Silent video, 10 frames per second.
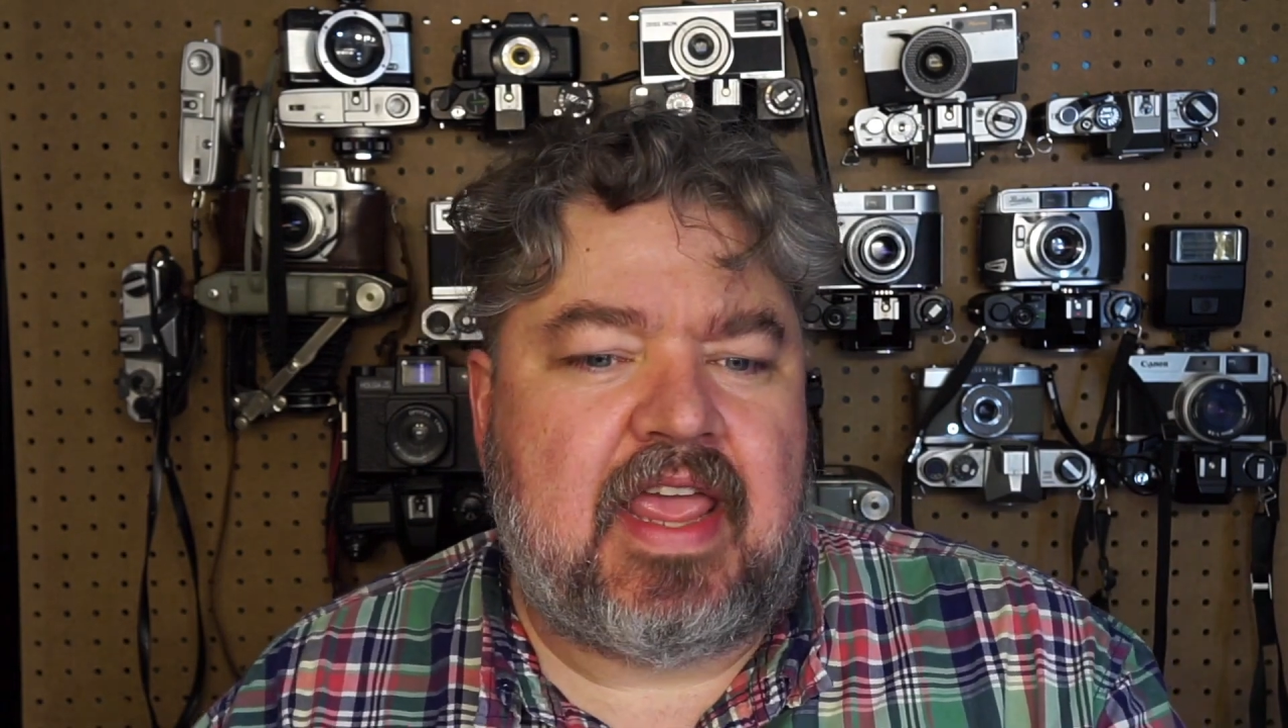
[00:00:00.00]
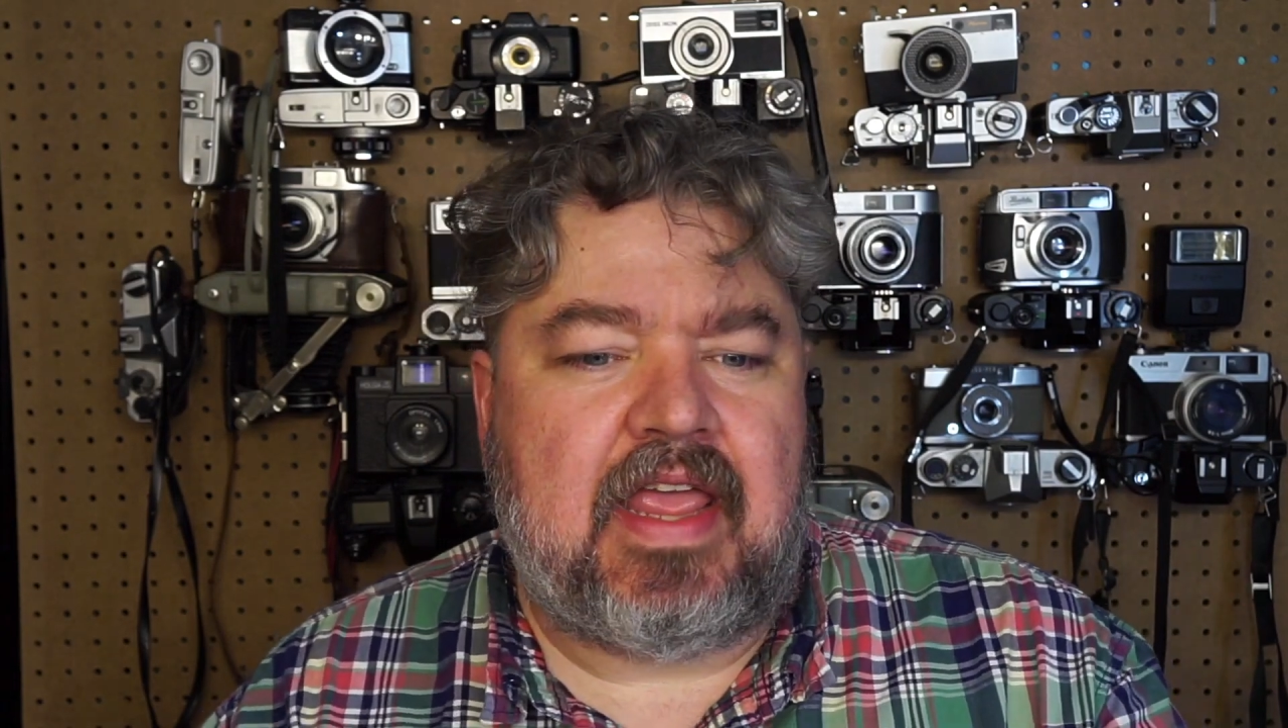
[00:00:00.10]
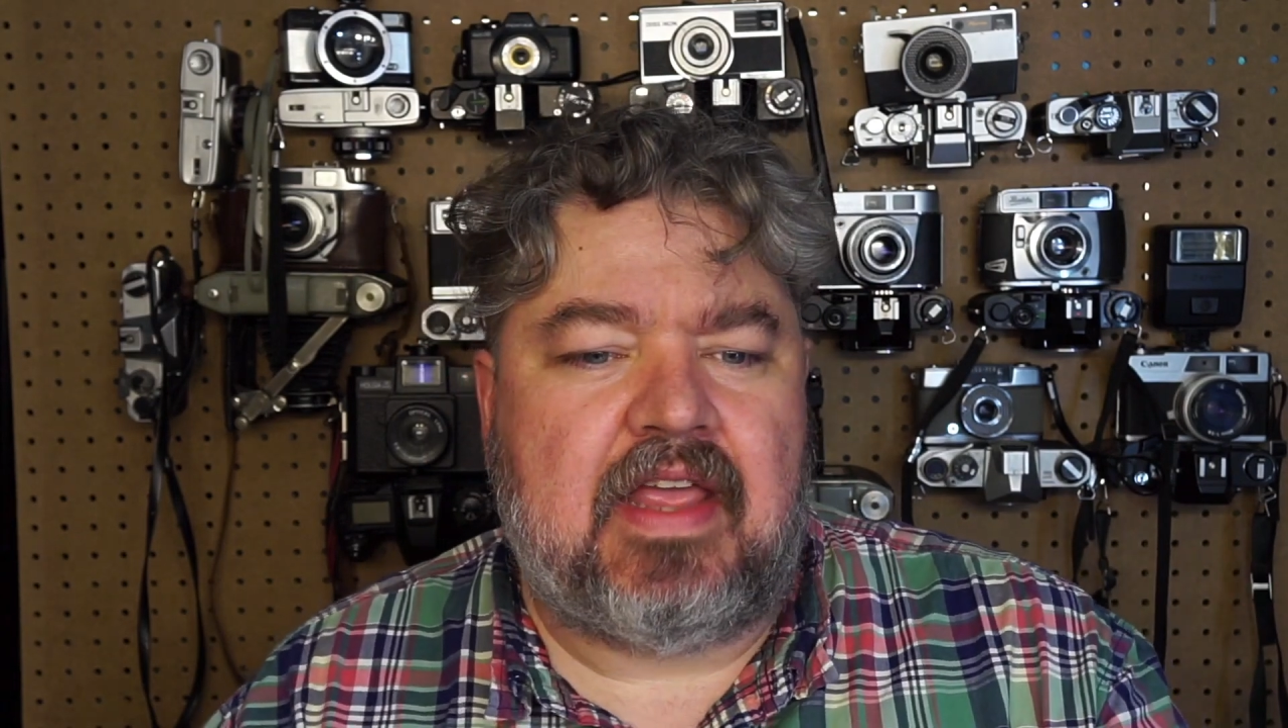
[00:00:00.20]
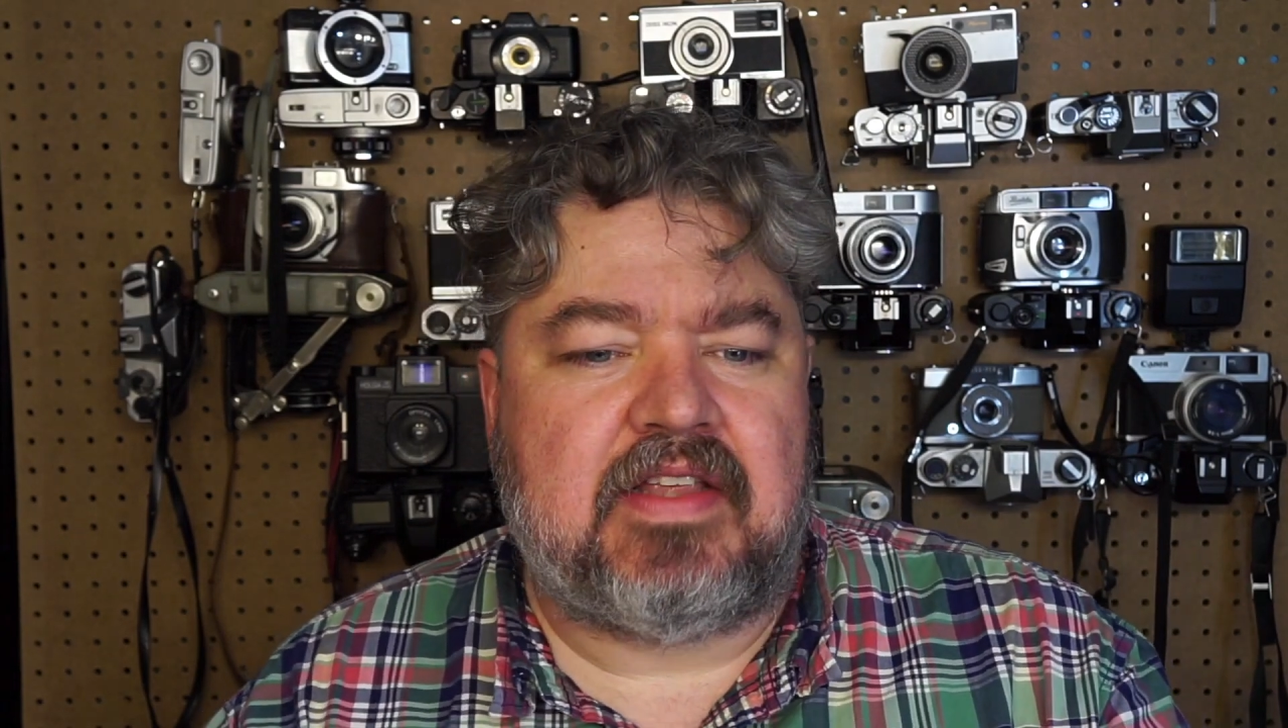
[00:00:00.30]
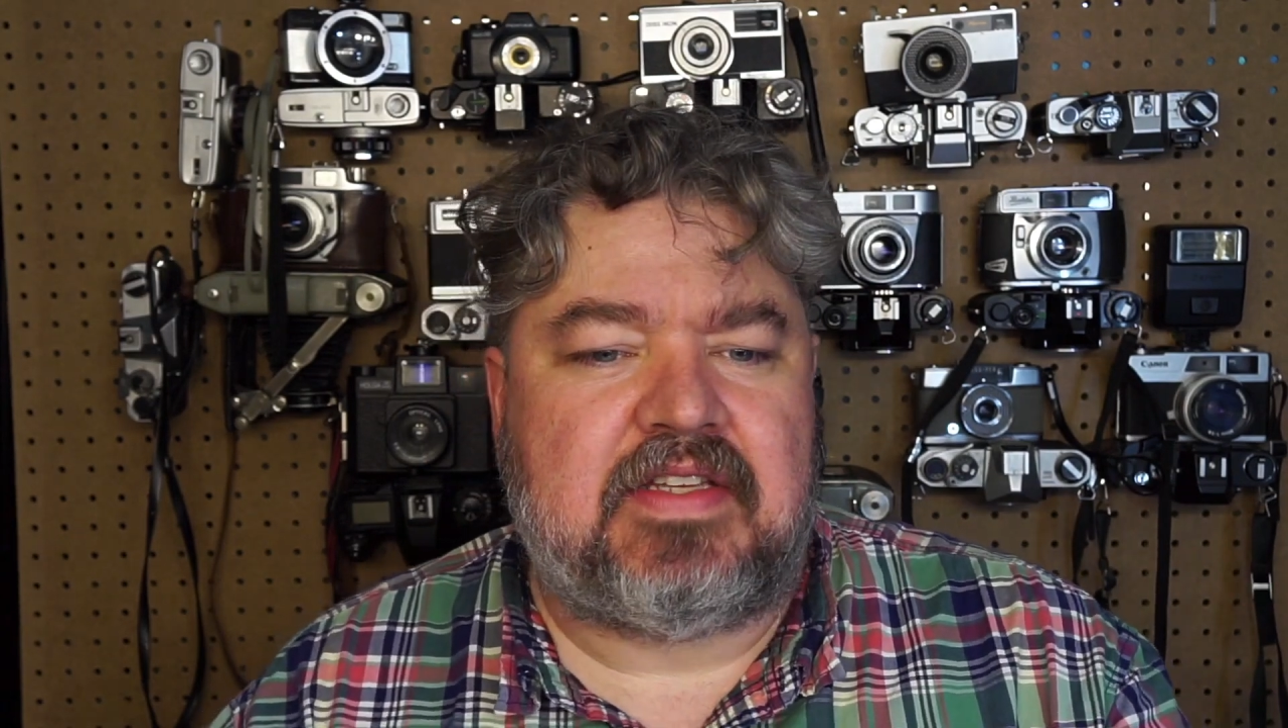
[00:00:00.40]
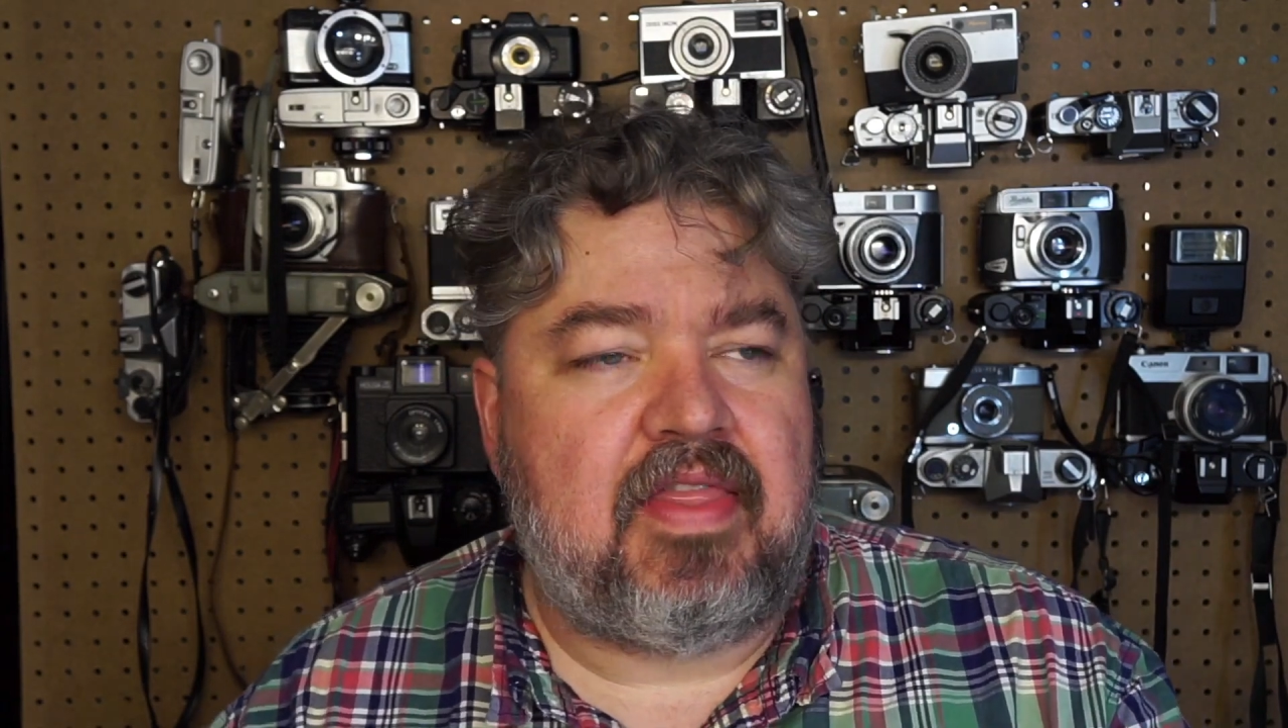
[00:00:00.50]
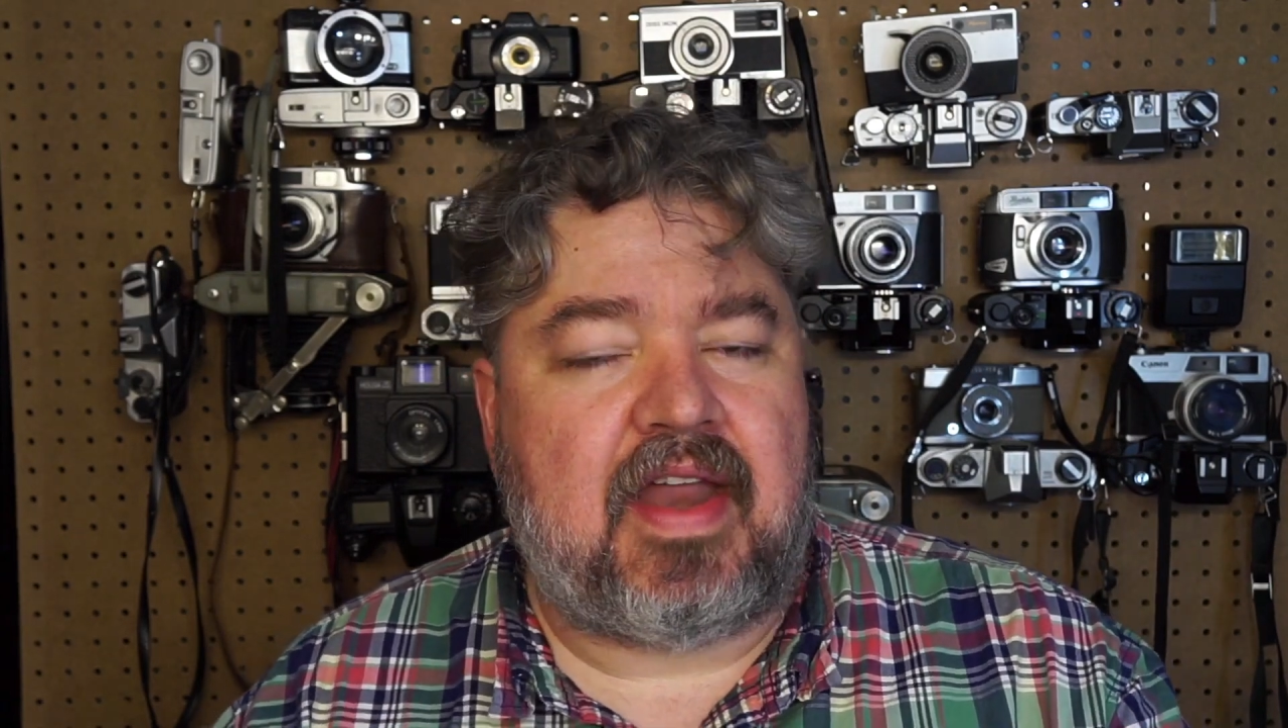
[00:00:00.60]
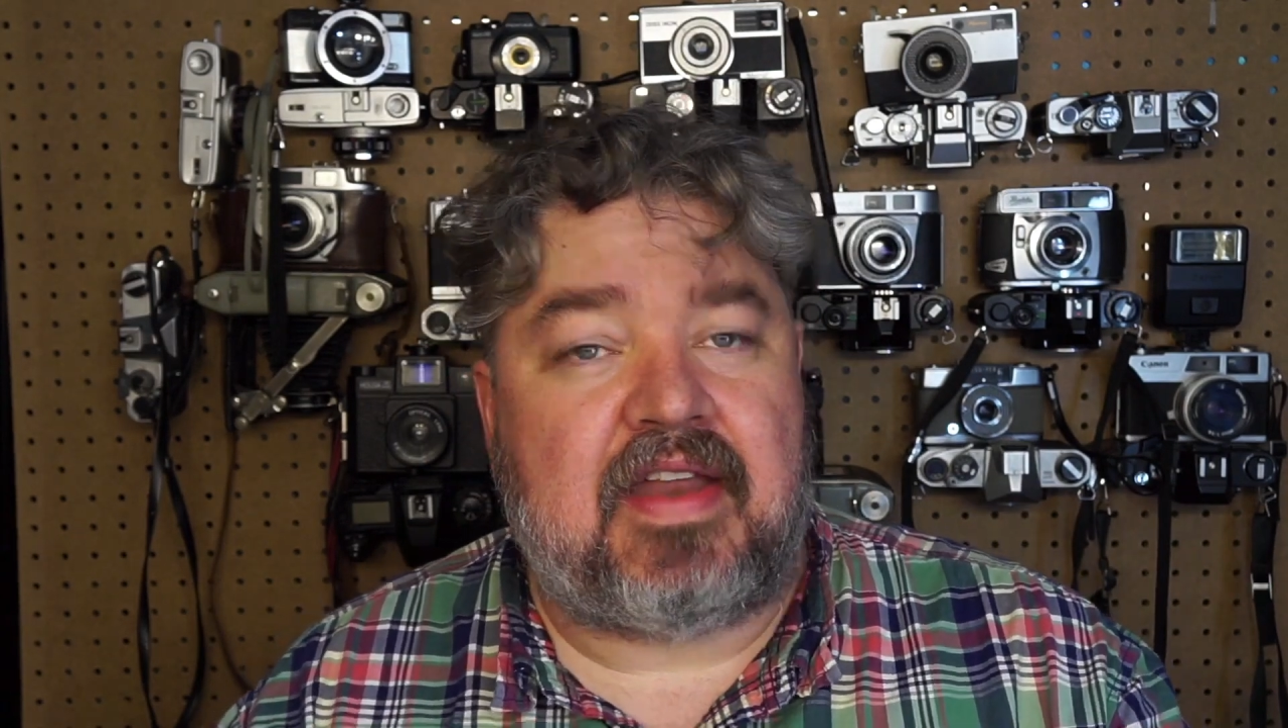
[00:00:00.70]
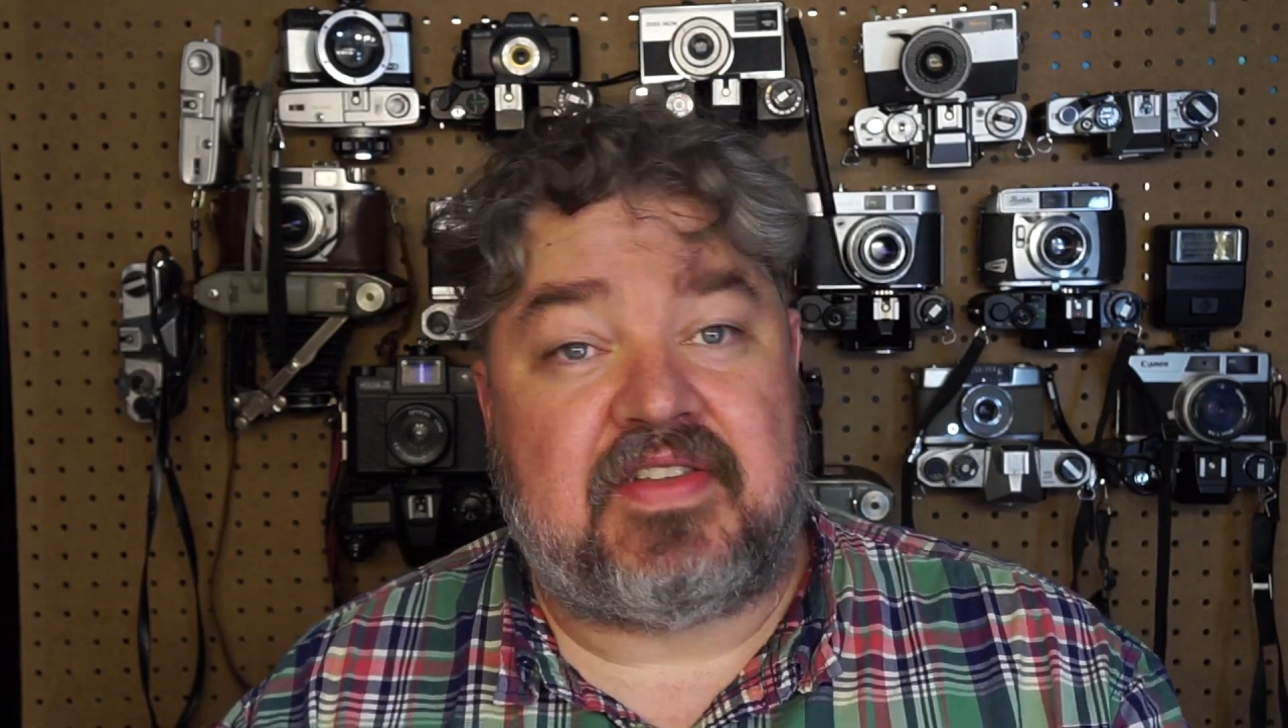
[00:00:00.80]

is that